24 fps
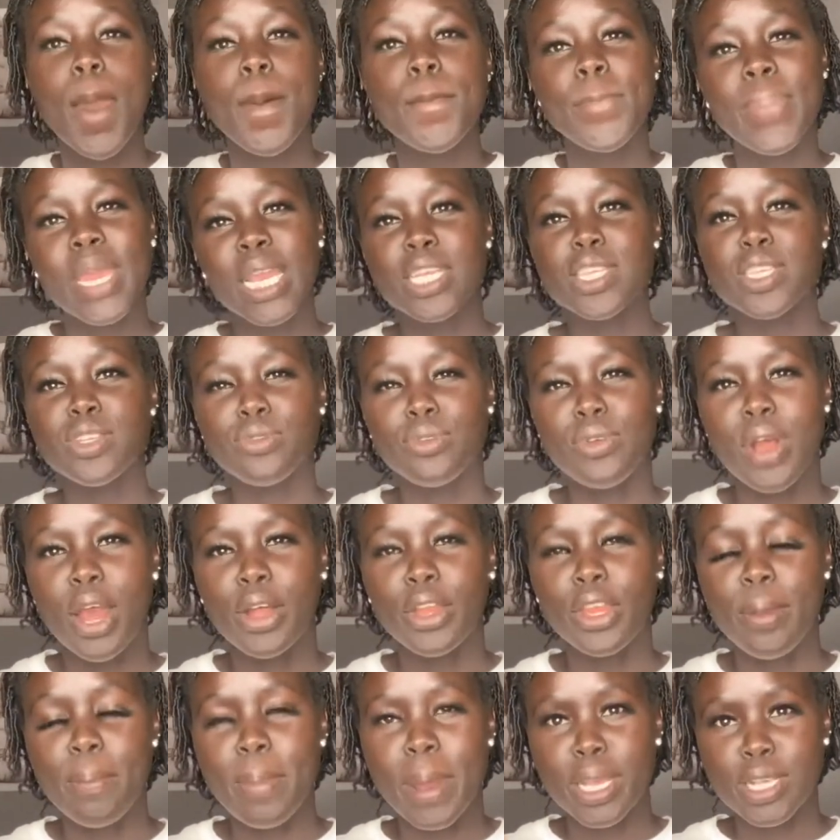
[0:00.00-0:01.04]
being
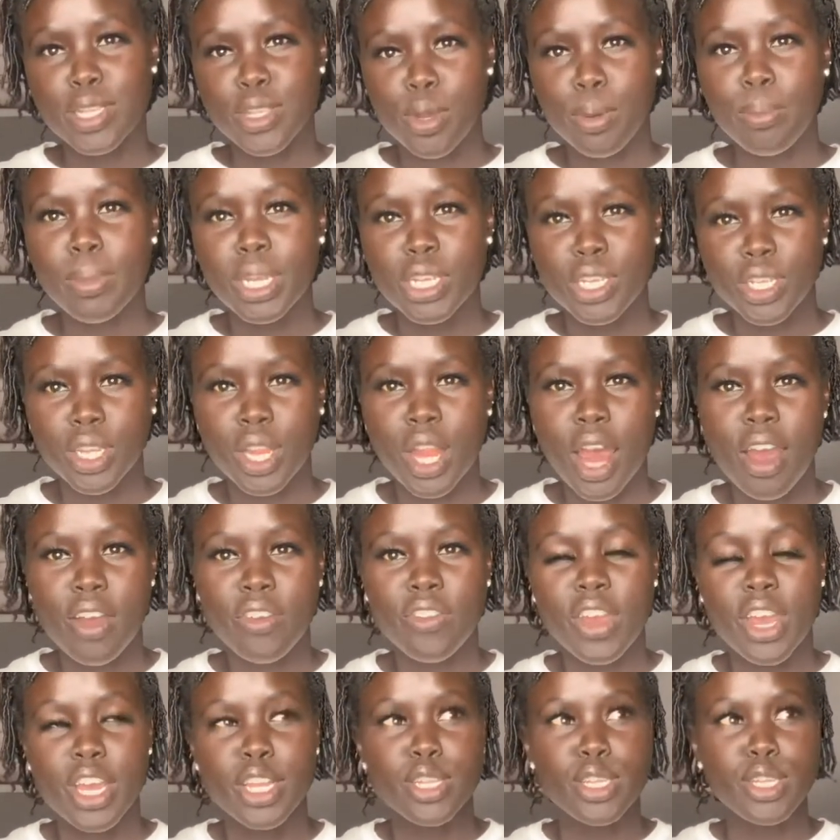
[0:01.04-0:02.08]
surrounded by so much love
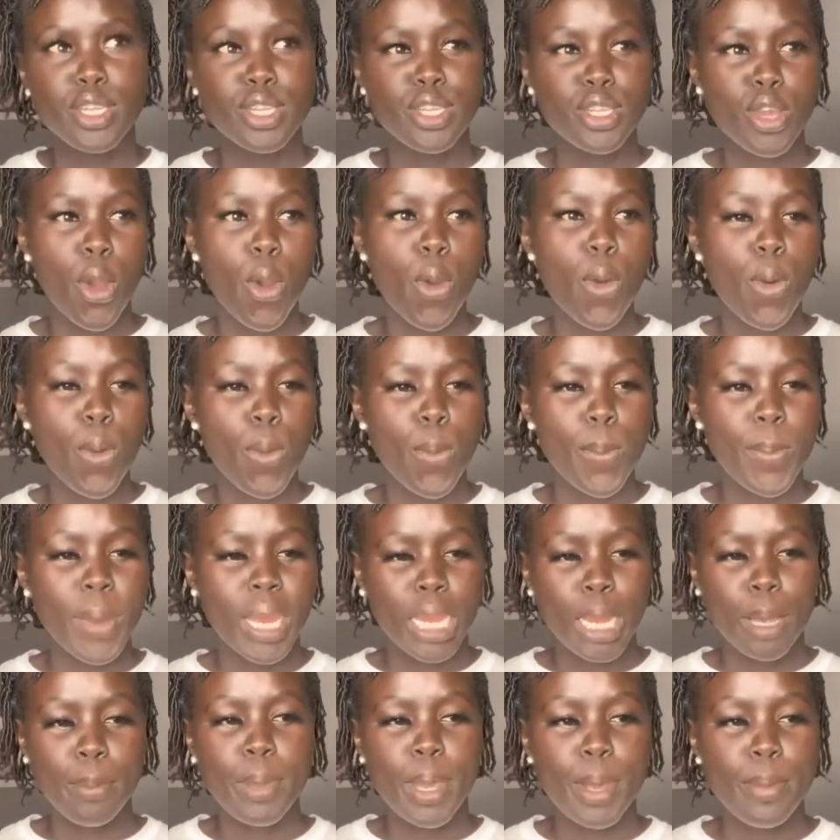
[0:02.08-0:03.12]
and so
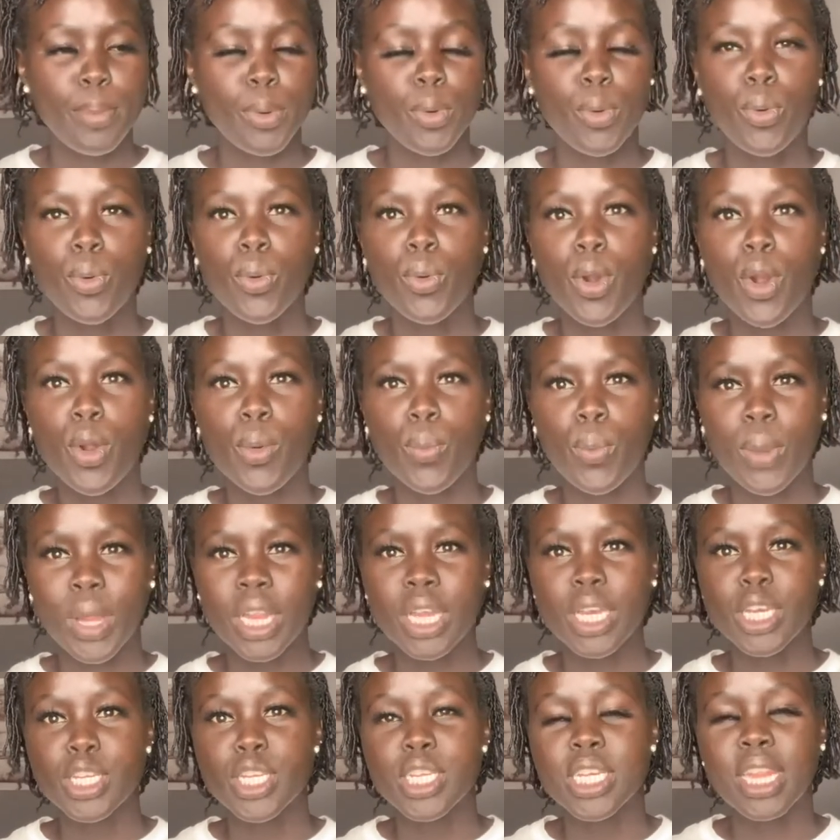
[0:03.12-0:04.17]
many people who are
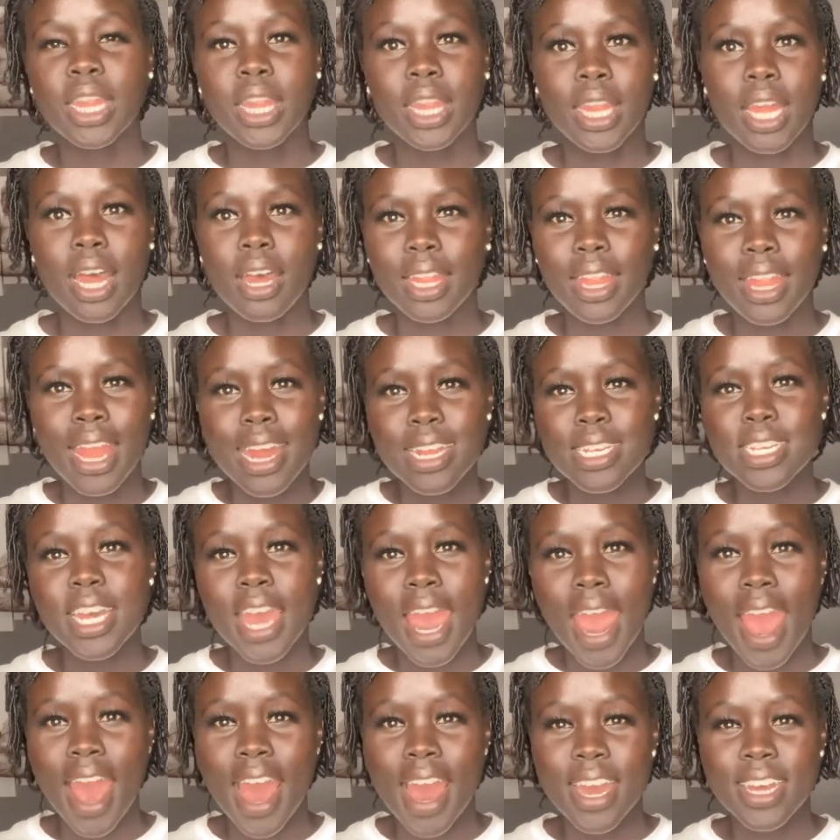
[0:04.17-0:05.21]
willing to lend a
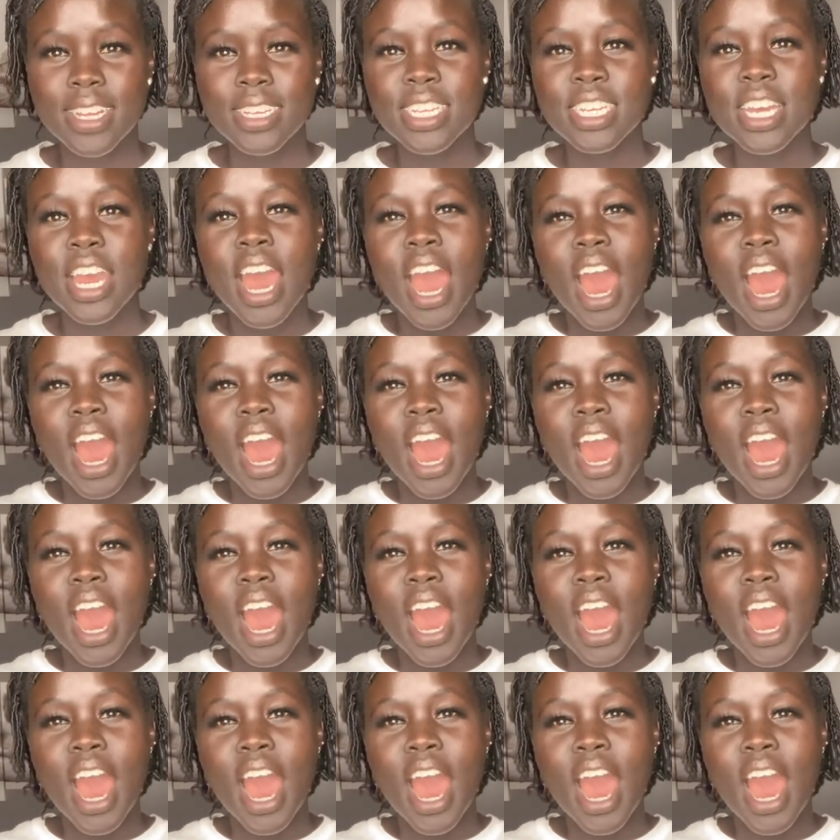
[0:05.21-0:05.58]
hand.